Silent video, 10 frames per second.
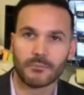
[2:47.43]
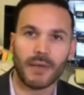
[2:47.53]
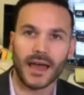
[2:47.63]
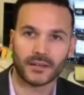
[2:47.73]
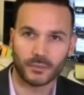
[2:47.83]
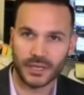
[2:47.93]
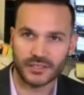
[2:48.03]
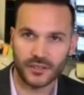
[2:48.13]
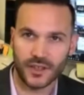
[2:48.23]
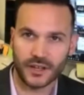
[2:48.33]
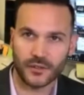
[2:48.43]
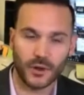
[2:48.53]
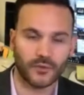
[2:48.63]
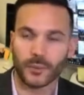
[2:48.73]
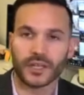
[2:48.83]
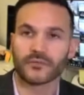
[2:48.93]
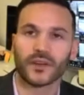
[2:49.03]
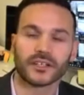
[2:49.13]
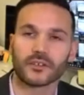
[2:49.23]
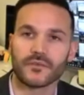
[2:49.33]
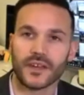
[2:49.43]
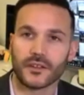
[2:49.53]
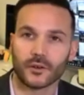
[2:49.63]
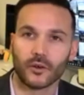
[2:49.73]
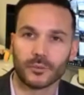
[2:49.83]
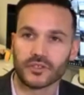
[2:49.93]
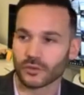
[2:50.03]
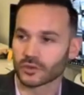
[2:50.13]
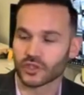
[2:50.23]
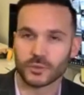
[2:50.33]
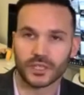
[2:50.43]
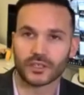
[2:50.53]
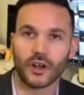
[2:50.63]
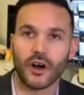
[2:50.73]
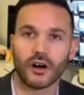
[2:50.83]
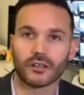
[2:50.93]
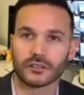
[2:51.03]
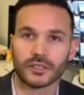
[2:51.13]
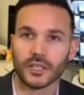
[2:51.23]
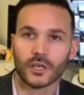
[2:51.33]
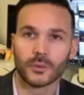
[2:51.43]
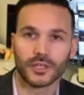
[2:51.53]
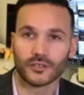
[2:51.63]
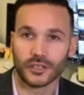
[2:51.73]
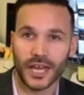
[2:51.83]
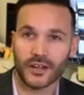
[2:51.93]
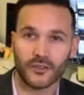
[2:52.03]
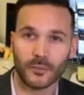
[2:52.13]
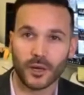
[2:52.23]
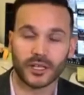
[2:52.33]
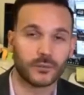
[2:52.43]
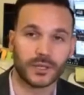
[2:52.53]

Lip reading: matter based on that other offer. We can find out if that other home is sold because we can call and we can look at it on the market,